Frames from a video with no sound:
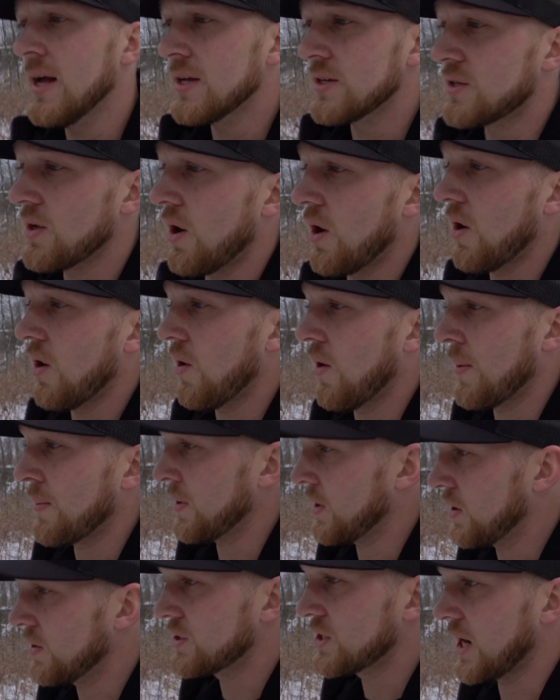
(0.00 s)
So I'm
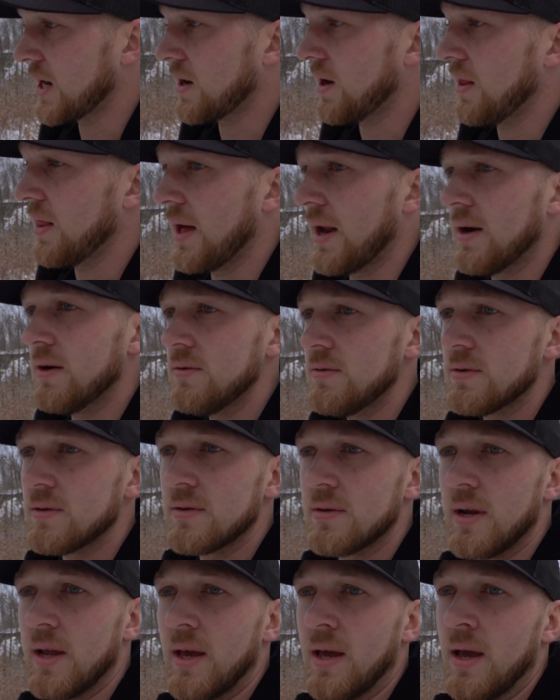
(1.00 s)
gonna go check all that out
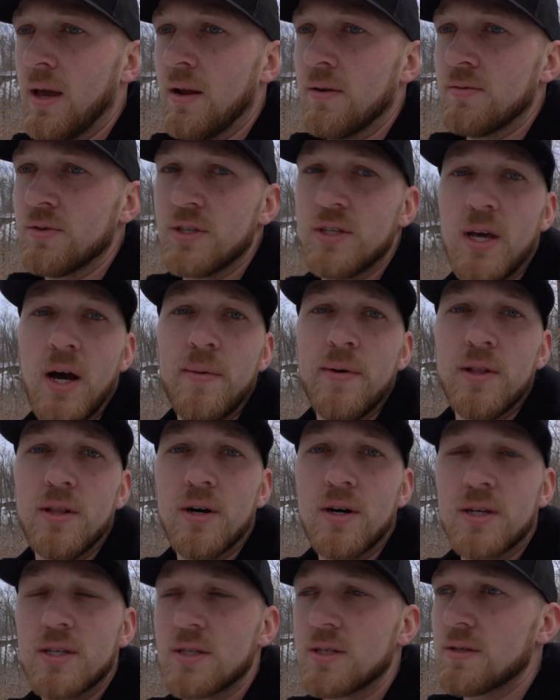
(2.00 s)
and we'll see how it
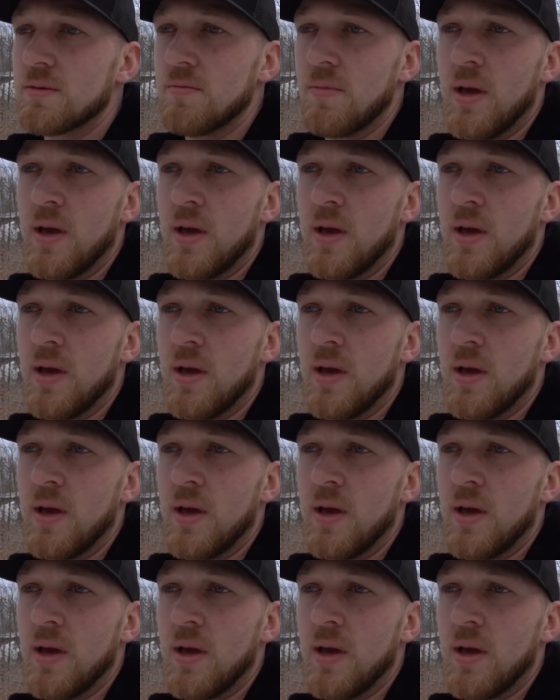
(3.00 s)
looks,